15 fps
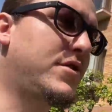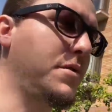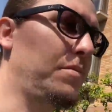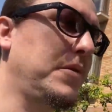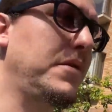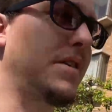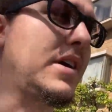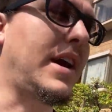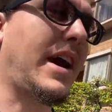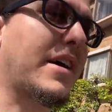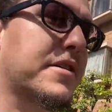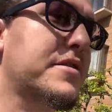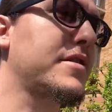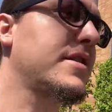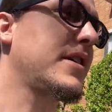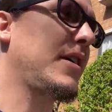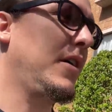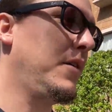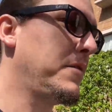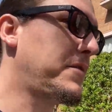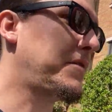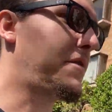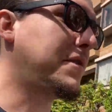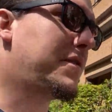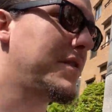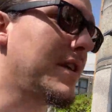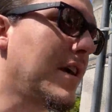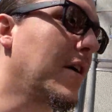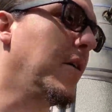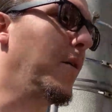Djibouti actually hosts
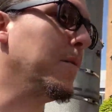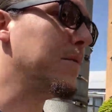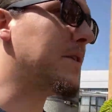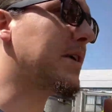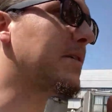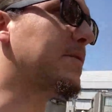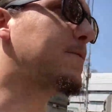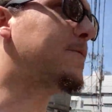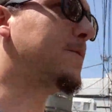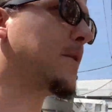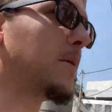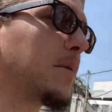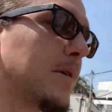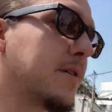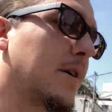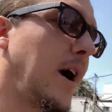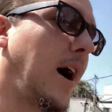the only forward